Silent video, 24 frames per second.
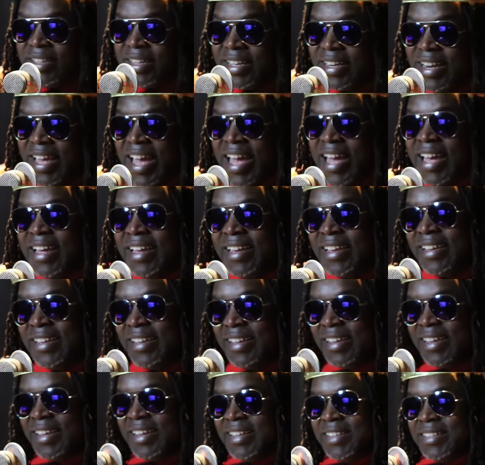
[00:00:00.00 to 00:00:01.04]
Look at that.
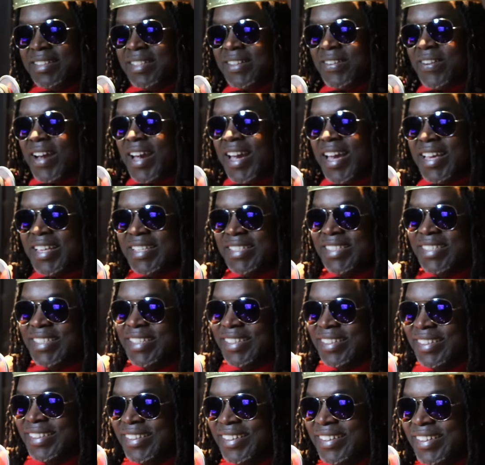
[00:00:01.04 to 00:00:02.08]
It's
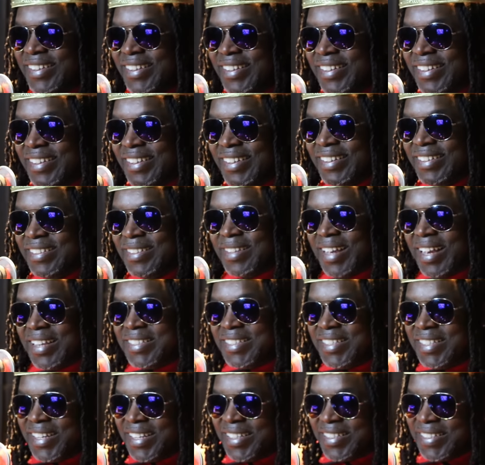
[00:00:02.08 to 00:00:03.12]
crazy. So I
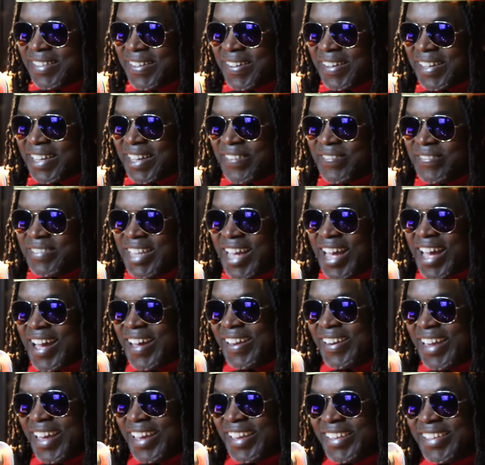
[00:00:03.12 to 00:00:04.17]
seen the jaw come
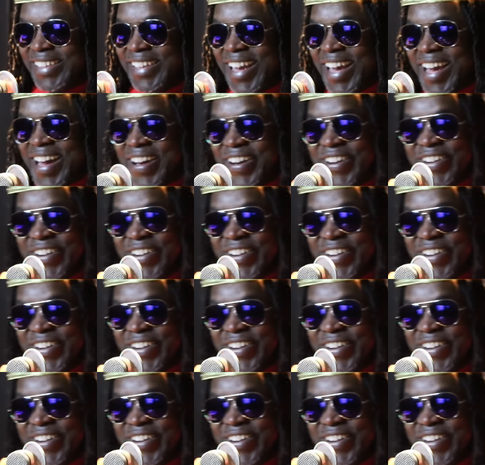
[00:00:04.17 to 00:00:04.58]
down like, yo,